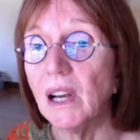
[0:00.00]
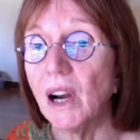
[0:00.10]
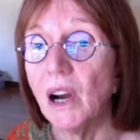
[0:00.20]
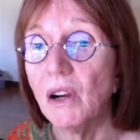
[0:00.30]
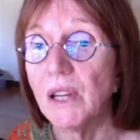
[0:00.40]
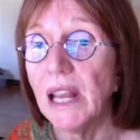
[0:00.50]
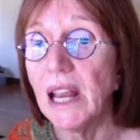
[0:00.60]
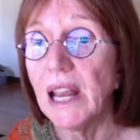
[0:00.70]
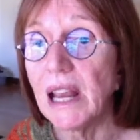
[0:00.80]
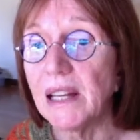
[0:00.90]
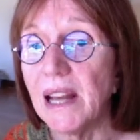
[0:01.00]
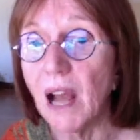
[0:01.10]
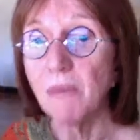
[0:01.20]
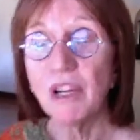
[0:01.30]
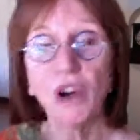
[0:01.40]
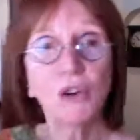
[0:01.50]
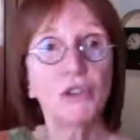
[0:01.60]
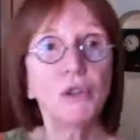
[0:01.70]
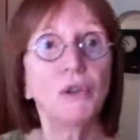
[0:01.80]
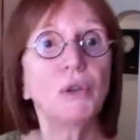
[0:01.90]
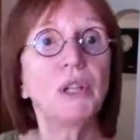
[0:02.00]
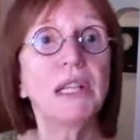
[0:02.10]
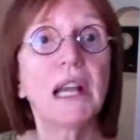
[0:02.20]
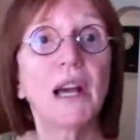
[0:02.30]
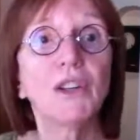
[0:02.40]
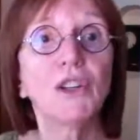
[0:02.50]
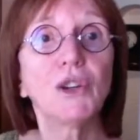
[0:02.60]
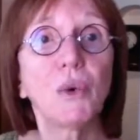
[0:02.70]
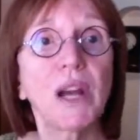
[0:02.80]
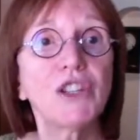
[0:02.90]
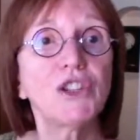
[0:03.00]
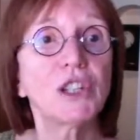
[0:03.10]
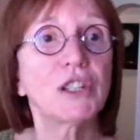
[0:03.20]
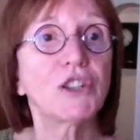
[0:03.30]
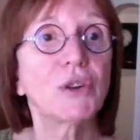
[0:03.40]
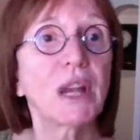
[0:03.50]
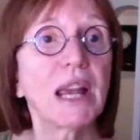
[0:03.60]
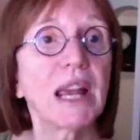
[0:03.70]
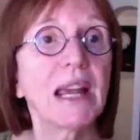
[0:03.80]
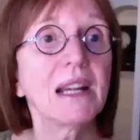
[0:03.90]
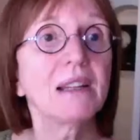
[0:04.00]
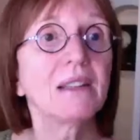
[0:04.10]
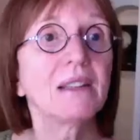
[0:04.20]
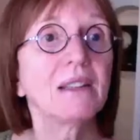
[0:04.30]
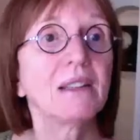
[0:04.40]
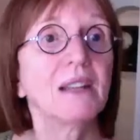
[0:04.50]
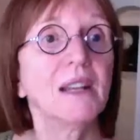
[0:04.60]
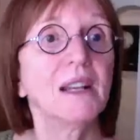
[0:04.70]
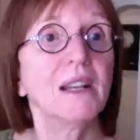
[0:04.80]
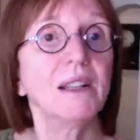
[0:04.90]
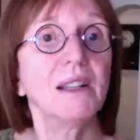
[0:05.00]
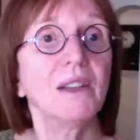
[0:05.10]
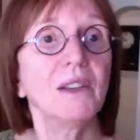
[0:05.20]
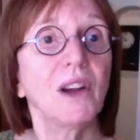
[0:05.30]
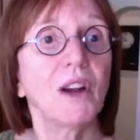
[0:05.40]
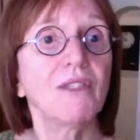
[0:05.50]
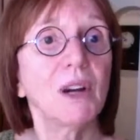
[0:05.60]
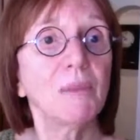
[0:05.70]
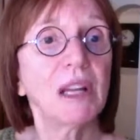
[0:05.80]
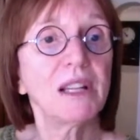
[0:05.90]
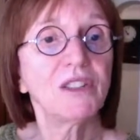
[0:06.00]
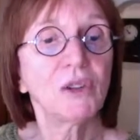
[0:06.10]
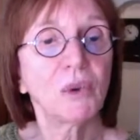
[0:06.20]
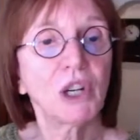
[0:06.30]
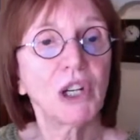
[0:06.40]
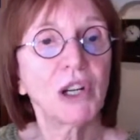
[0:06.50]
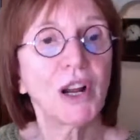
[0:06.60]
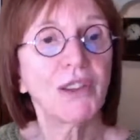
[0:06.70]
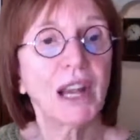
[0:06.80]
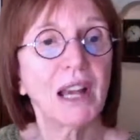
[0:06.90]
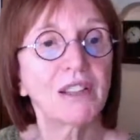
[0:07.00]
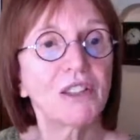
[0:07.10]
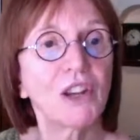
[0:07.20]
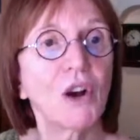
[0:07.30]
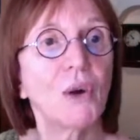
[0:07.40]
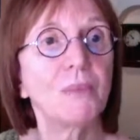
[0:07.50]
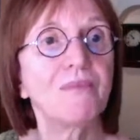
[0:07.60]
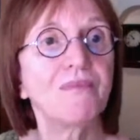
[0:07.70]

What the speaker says: Okay, now I'm going to go to the other questions, okay? There aren't very many, so we're good on that. So